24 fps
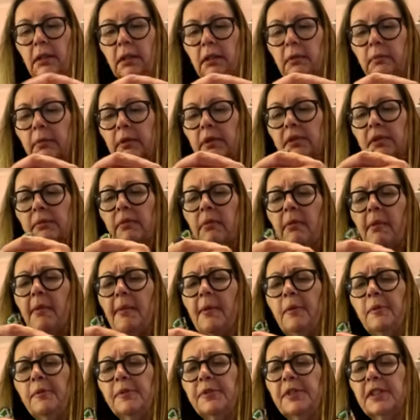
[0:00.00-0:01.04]
Because my mum
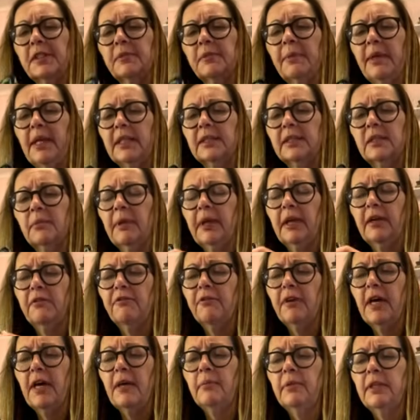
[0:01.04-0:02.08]
always expects a big
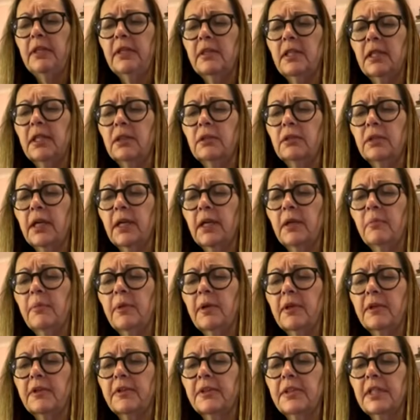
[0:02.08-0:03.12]
family thing on her
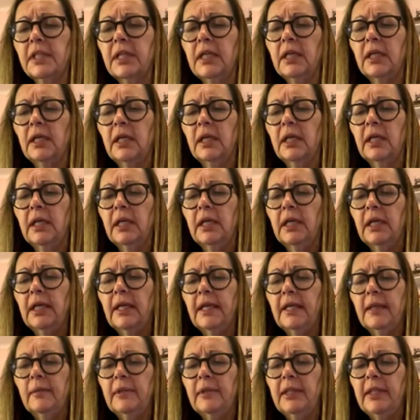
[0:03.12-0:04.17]
birthday.
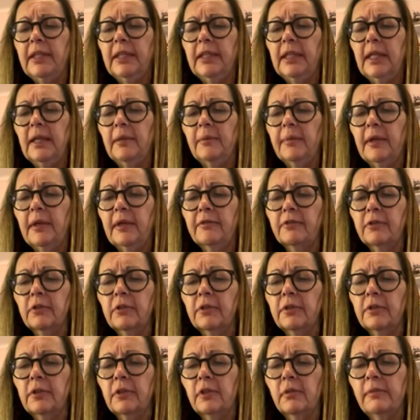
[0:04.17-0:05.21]
And I'm like, yeah, but I've
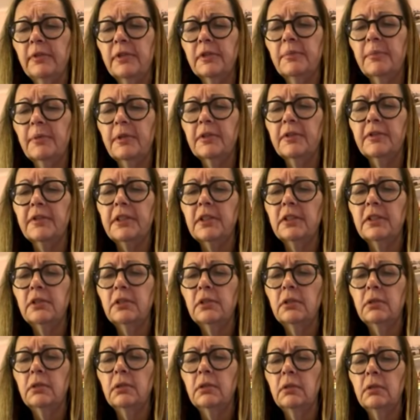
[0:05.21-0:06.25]
got Norman's birthday
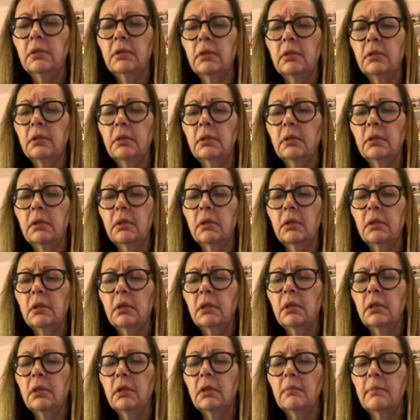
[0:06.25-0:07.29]
too.
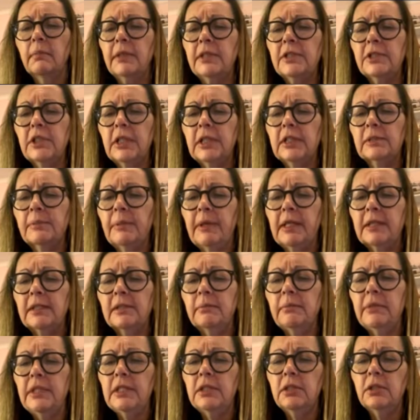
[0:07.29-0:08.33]
But she expects
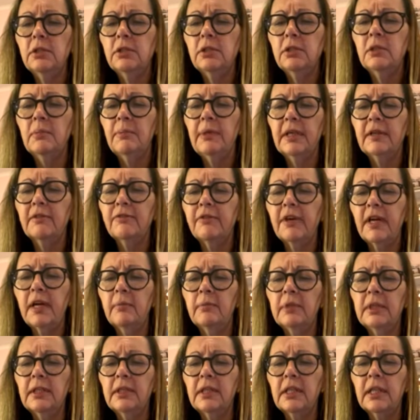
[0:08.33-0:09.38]
me to do the big
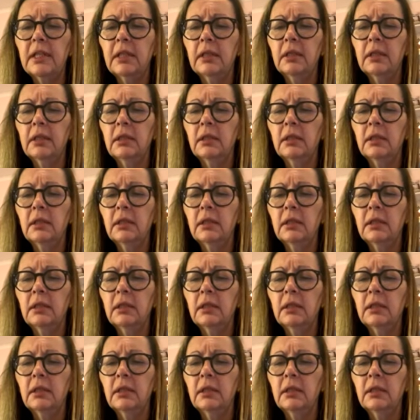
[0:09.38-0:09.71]
family thing.